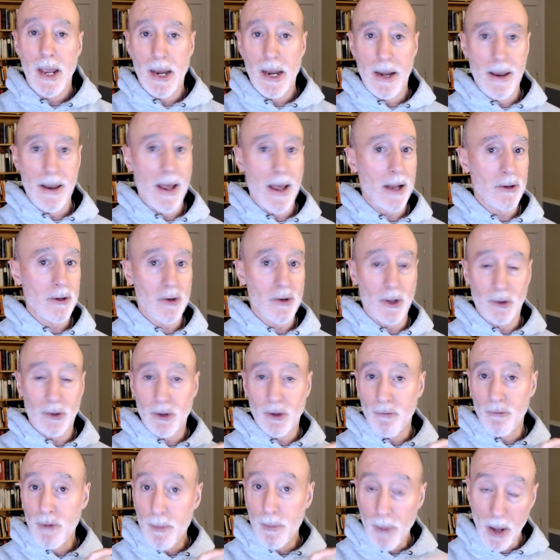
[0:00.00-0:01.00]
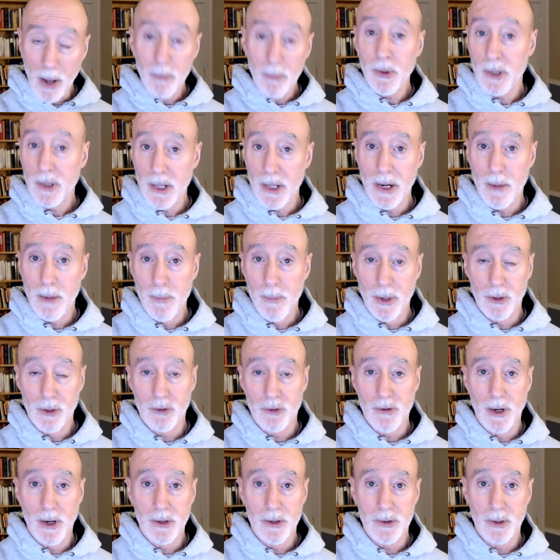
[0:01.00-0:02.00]
and not just the Republican
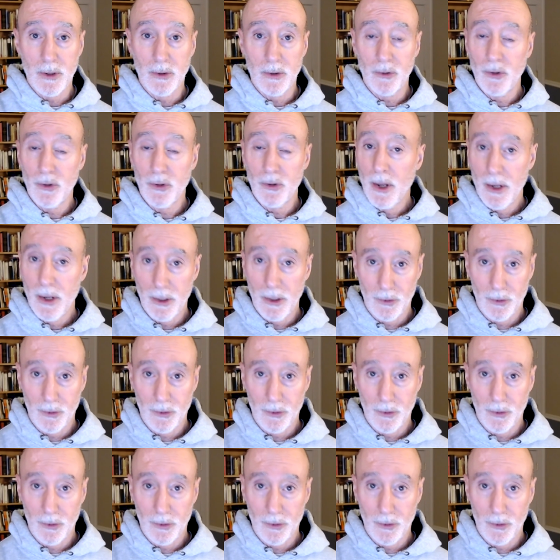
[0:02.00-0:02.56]
administrations